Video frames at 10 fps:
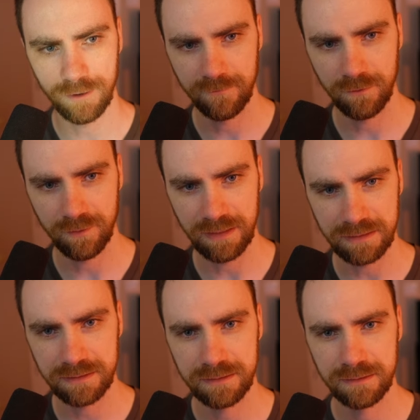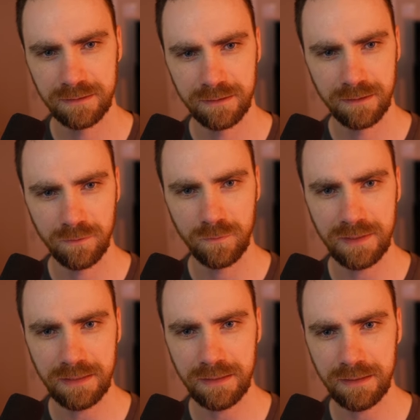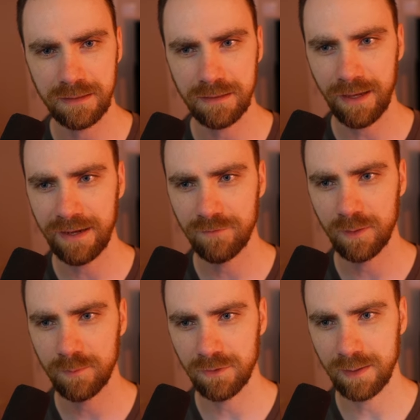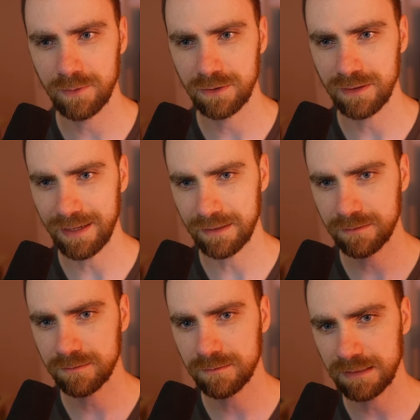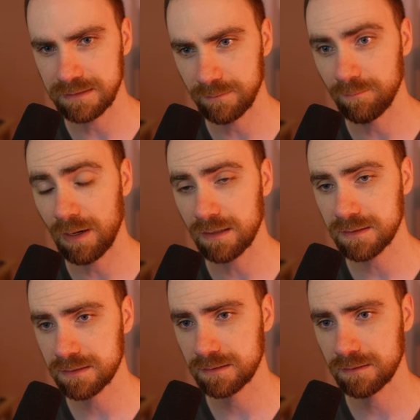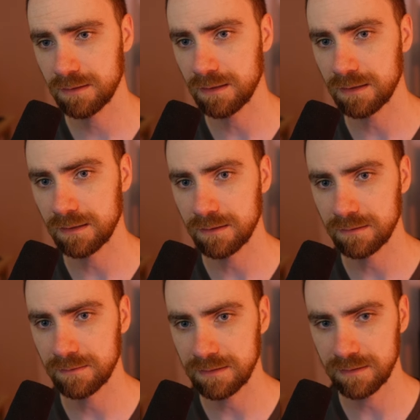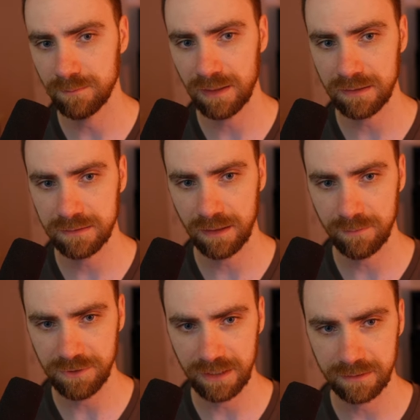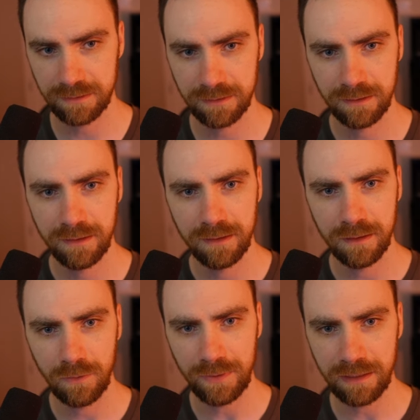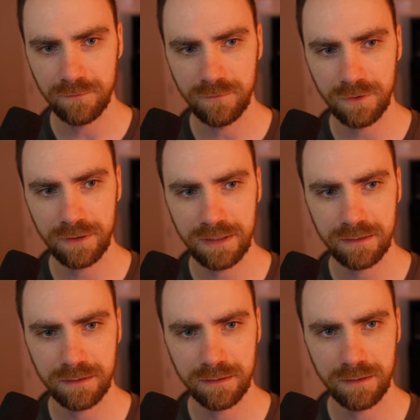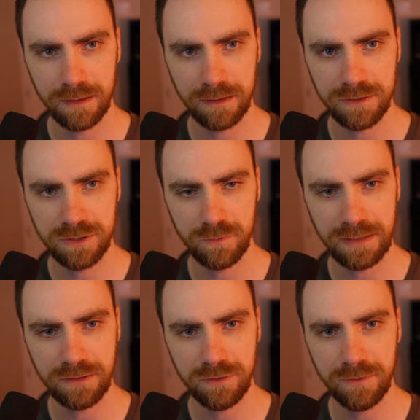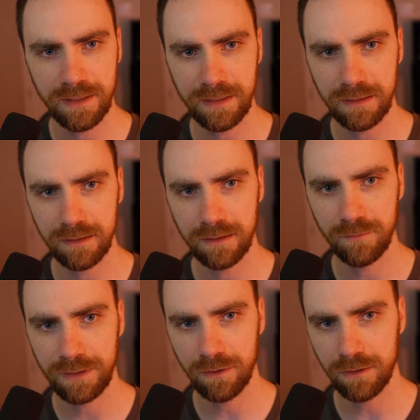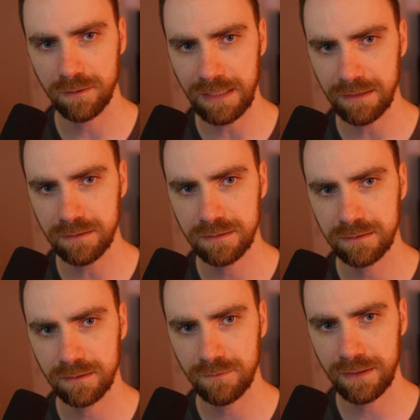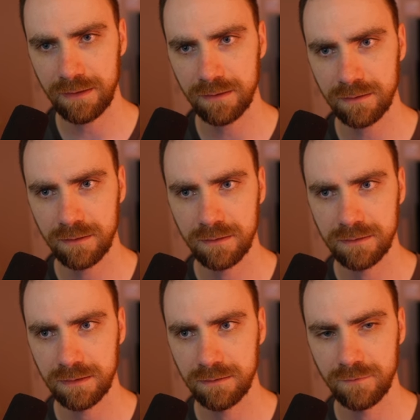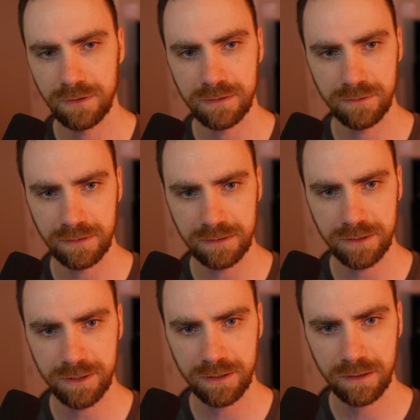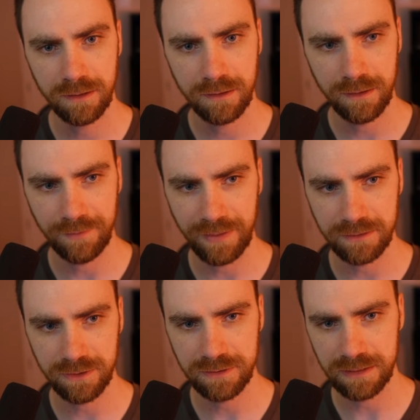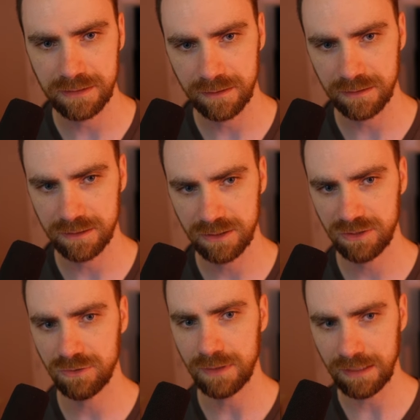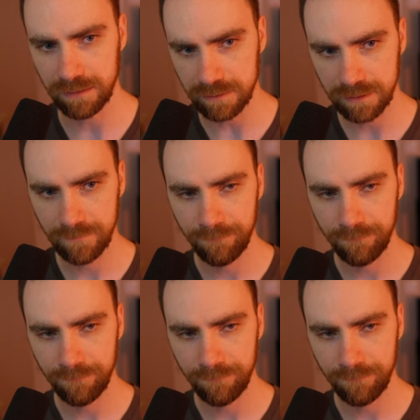for this. We have our parameter n. That's a boxed object. We convert it. So we call int right here to convert it to an integer, and that turns into this toInt.